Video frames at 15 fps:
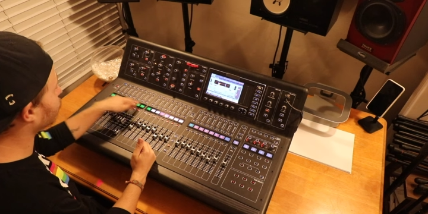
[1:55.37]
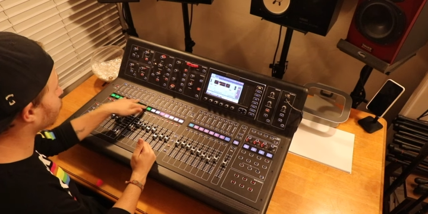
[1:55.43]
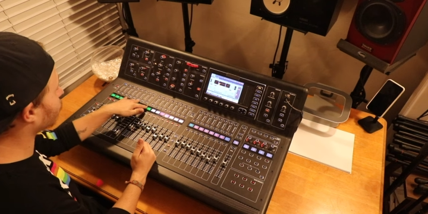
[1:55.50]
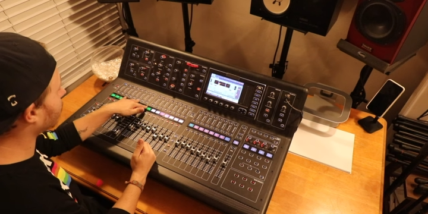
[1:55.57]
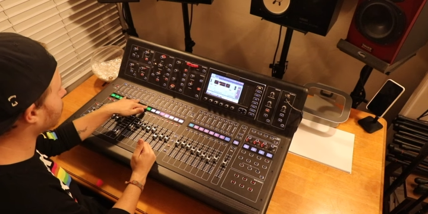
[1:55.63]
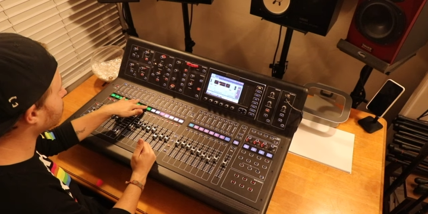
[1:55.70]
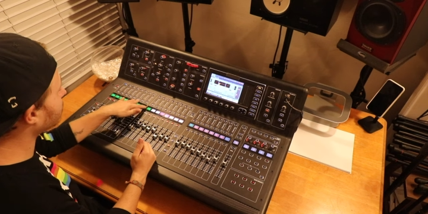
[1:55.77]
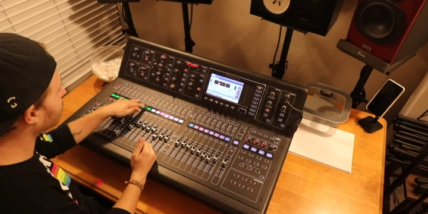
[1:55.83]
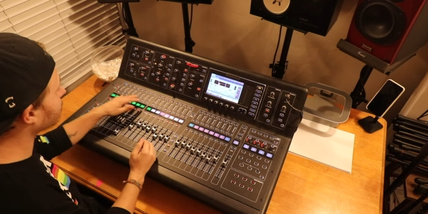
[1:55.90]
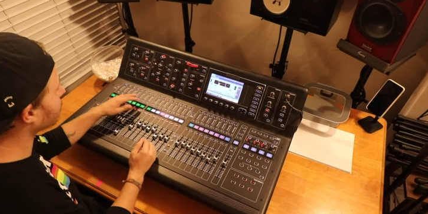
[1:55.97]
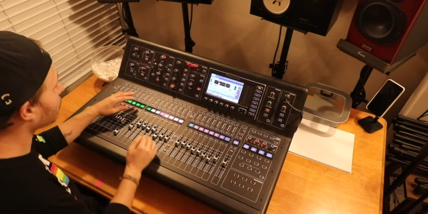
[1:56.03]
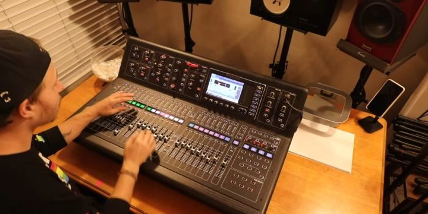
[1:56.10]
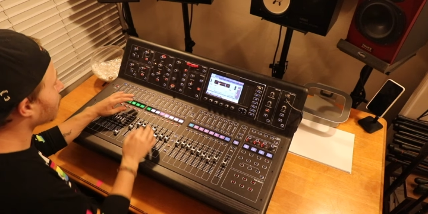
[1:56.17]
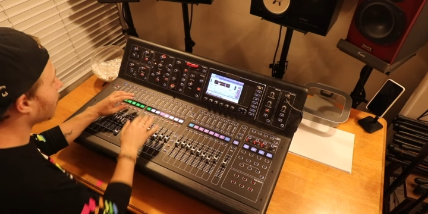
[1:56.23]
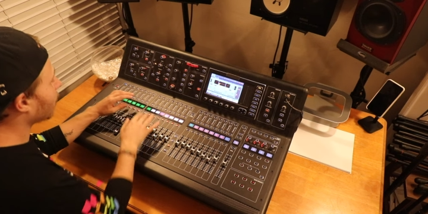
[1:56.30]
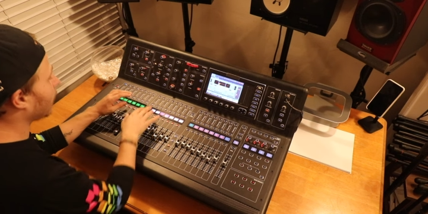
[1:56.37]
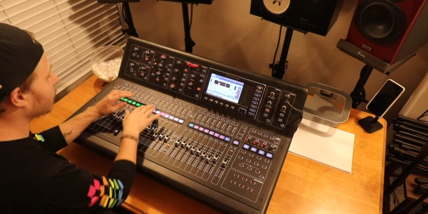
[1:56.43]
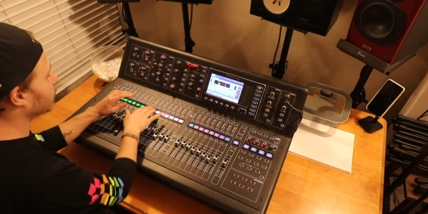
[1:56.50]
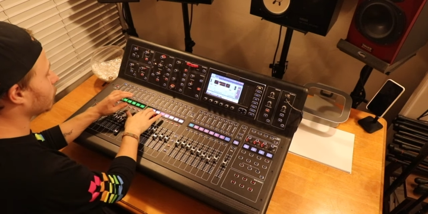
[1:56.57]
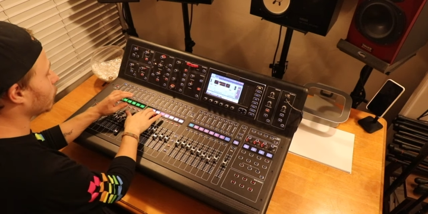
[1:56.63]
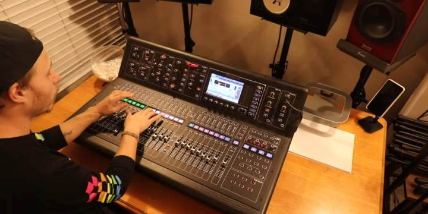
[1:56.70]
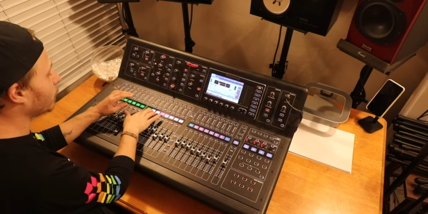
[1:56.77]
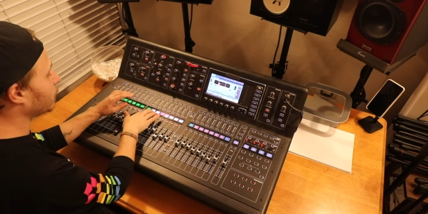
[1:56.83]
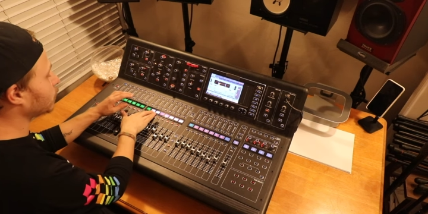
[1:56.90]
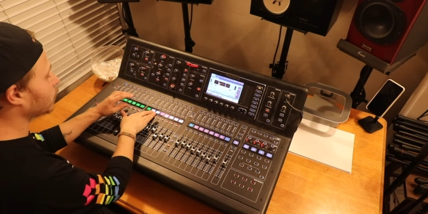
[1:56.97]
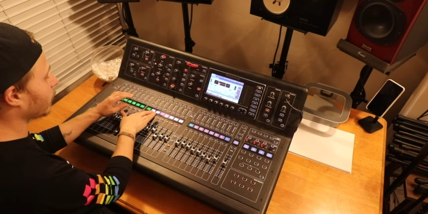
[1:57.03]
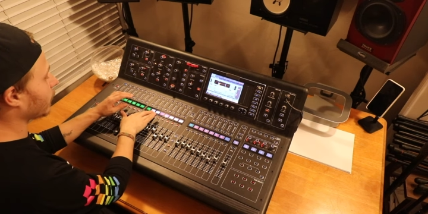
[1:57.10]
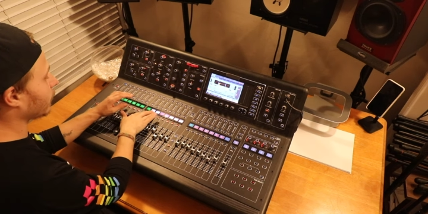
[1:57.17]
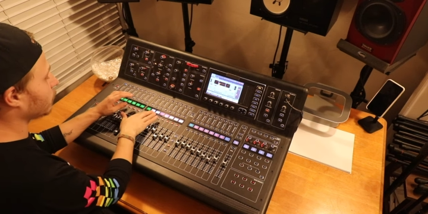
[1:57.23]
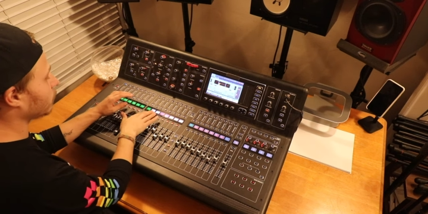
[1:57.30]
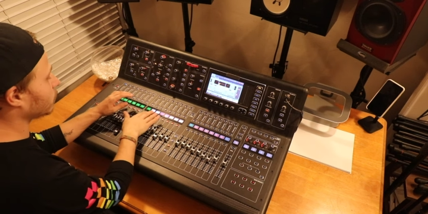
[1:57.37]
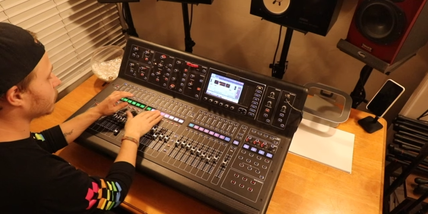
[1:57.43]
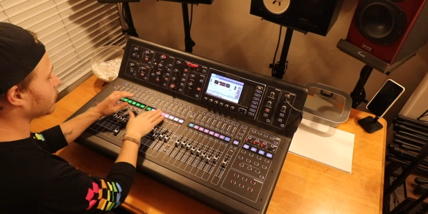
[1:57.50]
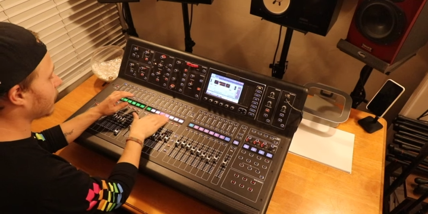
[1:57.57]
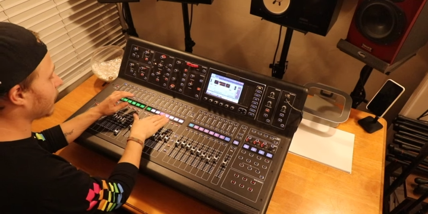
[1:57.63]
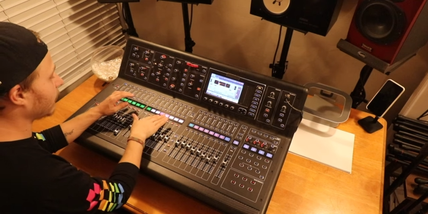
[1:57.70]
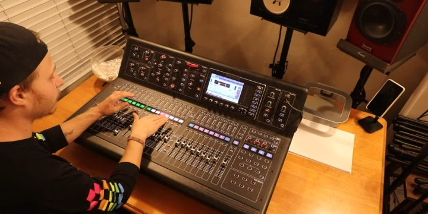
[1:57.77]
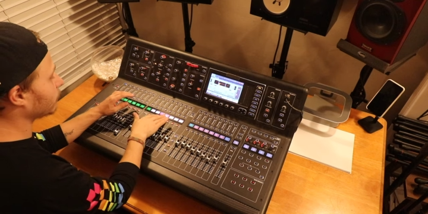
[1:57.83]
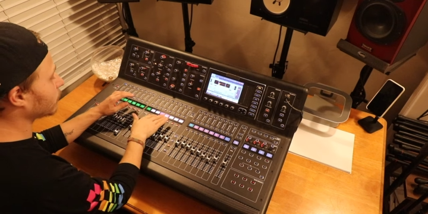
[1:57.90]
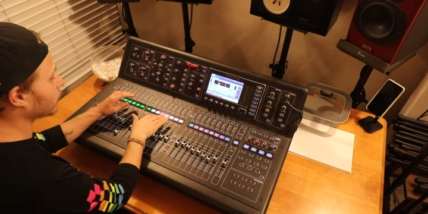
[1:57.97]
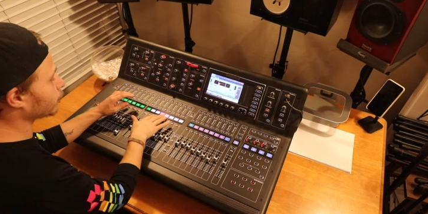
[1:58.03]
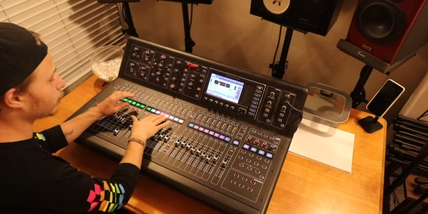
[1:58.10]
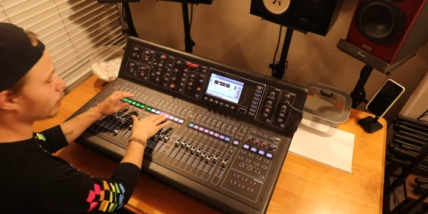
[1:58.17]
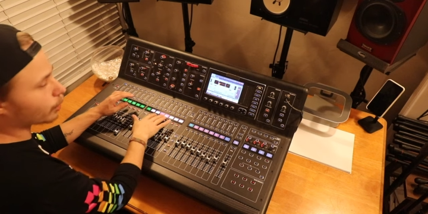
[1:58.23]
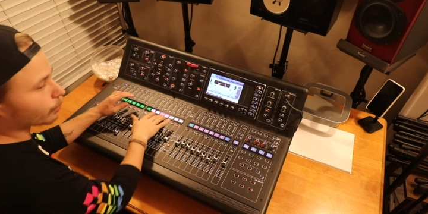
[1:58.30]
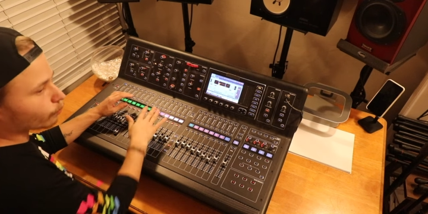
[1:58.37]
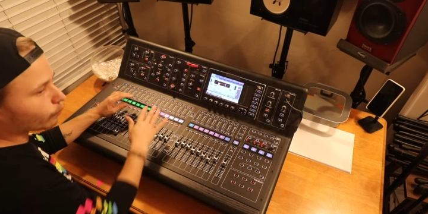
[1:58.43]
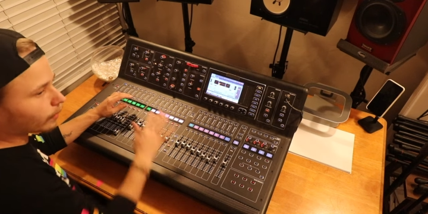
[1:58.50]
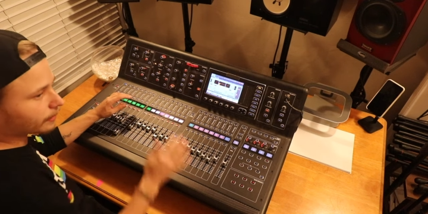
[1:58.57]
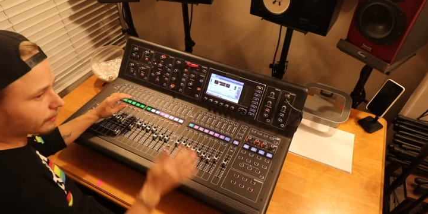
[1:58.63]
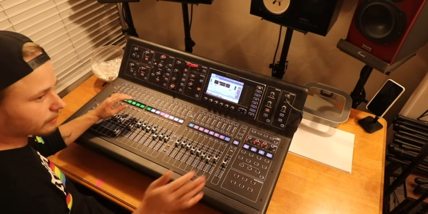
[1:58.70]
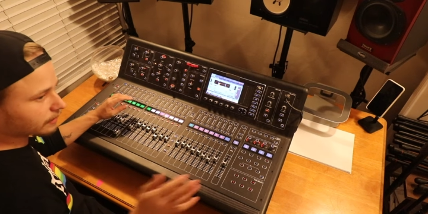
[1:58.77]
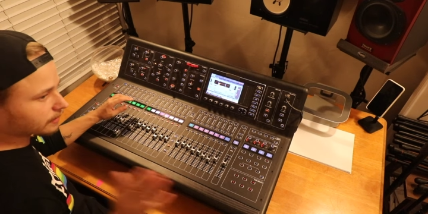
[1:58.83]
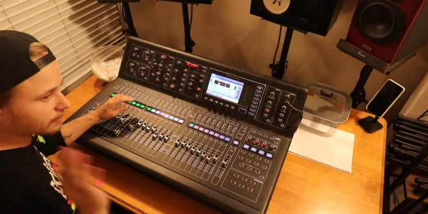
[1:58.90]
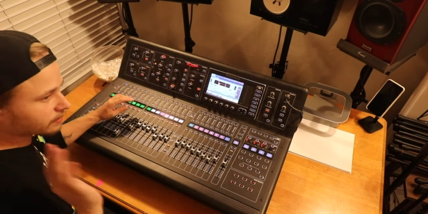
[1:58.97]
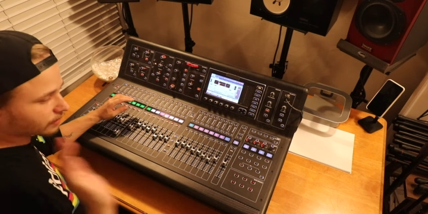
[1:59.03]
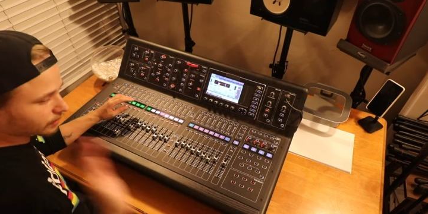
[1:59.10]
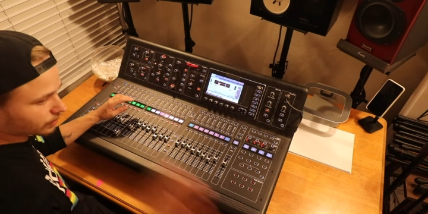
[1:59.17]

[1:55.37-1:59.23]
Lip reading: (no speaker visible)